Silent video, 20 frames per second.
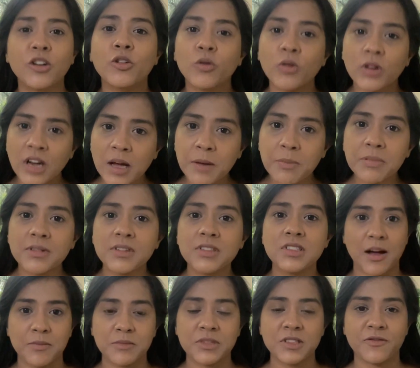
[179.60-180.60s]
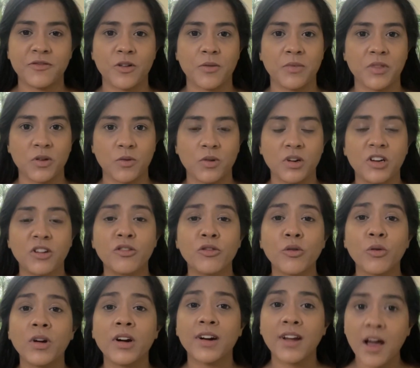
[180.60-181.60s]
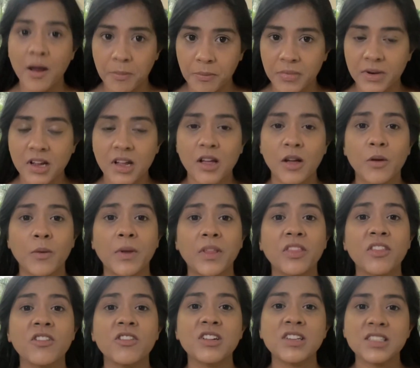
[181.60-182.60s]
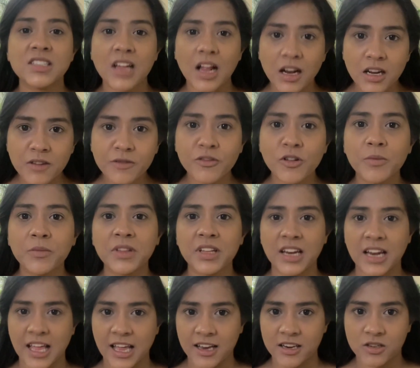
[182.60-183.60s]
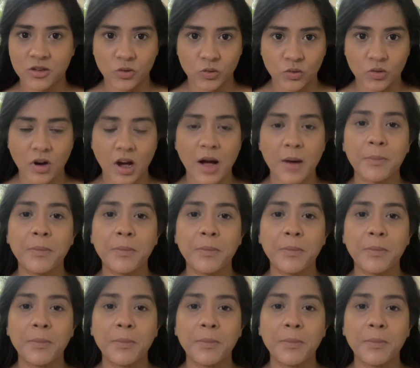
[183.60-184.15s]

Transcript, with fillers: Roll-up comes from the word rolled up, when the result from the layer 2